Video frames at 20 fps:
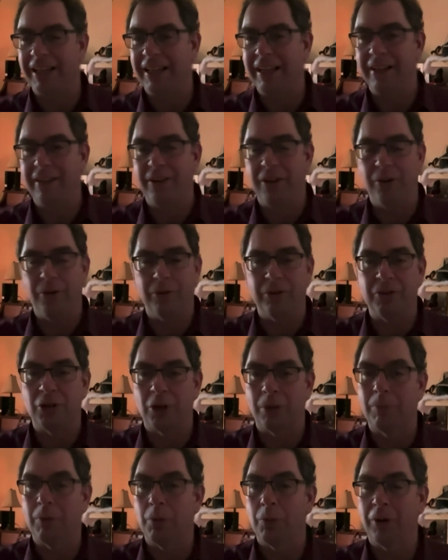in those
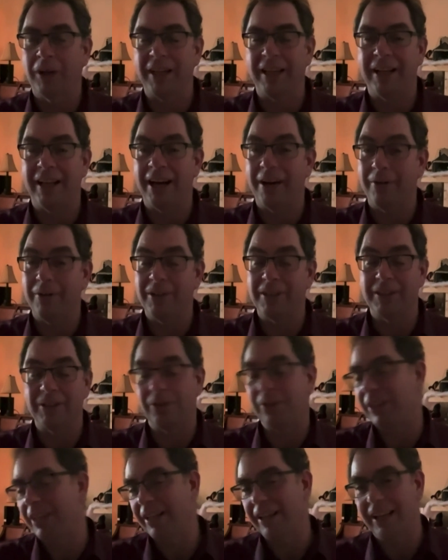normal working hours so that